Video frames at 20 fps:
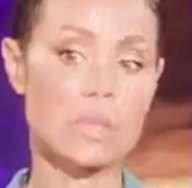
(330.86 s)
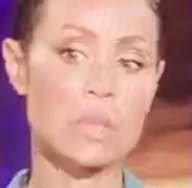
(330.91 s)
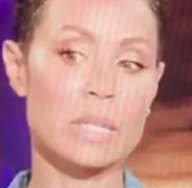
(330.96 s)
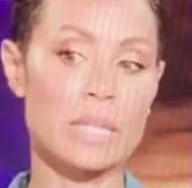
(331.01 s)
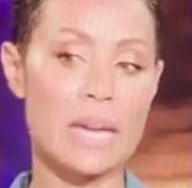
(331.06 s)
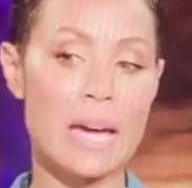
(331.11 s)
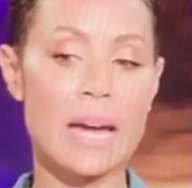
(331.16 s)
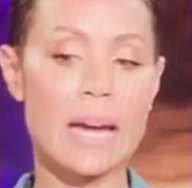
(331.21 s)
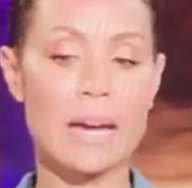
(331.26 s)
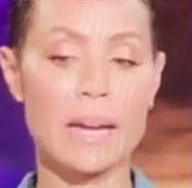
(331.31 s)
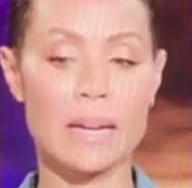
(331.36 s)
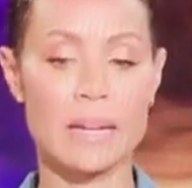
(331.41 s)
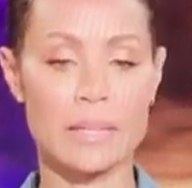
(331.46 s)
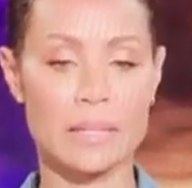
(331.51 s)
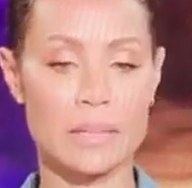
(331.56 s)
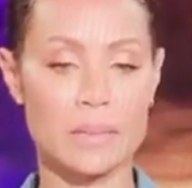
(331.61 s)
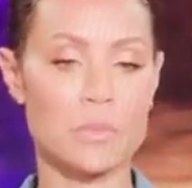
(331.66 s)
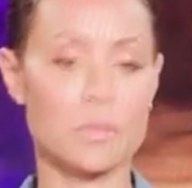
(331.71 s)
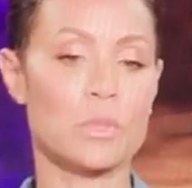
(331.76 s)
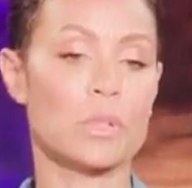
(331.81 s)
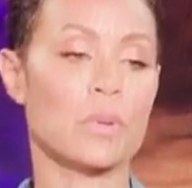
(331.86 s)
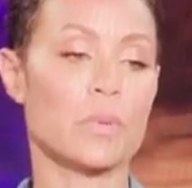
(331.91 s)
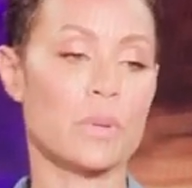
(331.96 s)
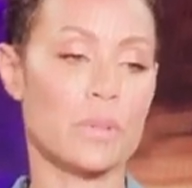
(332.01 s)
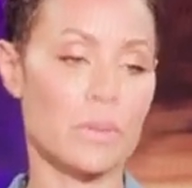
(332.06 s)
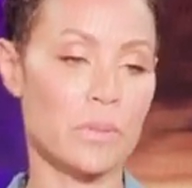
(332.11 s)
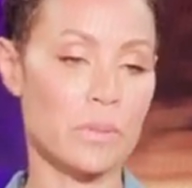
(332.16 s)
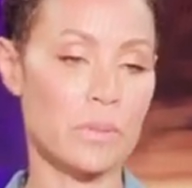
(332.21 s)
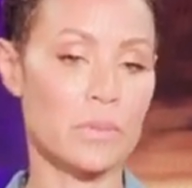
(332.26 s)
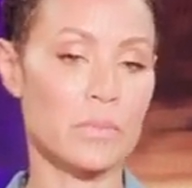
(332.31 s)
and I were
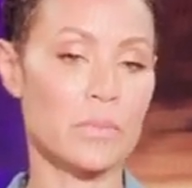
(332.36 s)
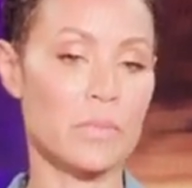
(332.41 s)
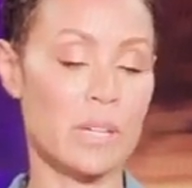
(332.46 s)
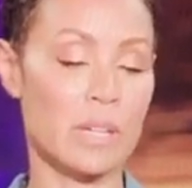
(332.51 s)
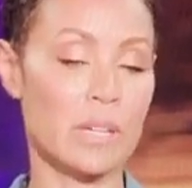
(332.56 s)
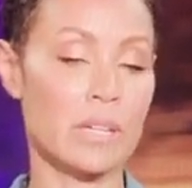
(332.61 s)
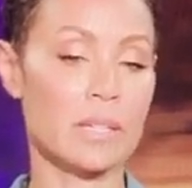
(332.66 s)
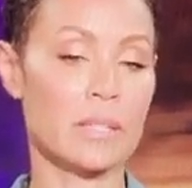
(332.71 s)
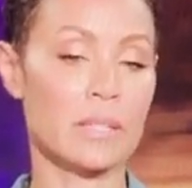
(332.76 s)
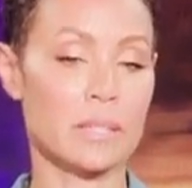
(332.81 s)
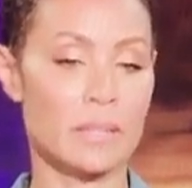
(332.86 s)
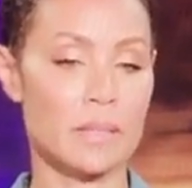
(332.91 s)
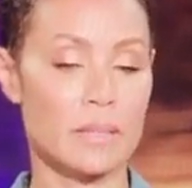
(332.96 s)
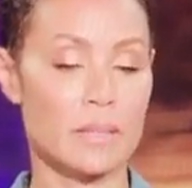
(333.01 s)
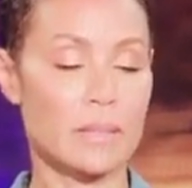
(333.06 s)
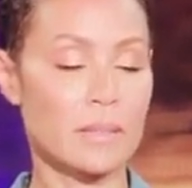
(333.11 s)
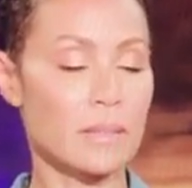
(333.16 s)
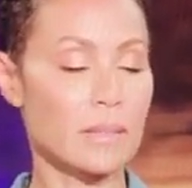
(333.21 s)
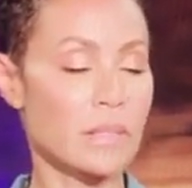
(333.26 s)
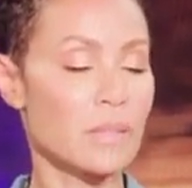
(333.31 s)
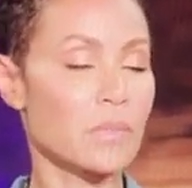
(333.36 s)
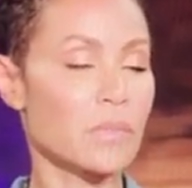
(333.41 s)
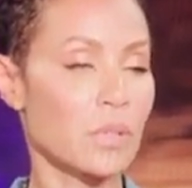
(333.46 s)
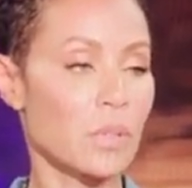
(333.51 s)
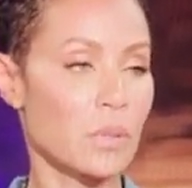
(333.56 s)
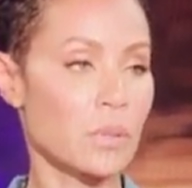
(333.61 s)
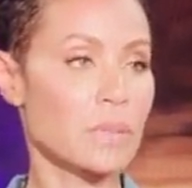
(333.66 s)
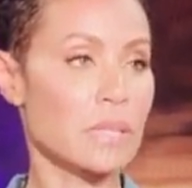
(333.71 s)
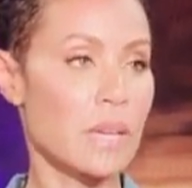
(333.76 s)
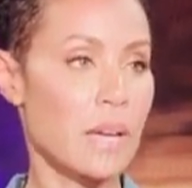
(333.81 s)
going through a very
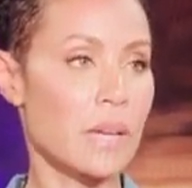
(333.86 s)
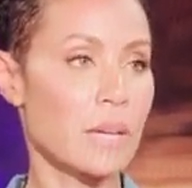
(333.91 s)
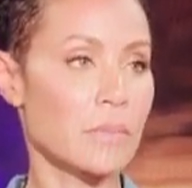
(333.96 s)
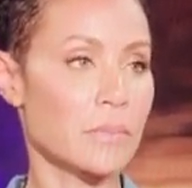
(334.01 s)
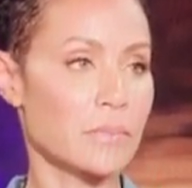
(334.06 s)
difficult time.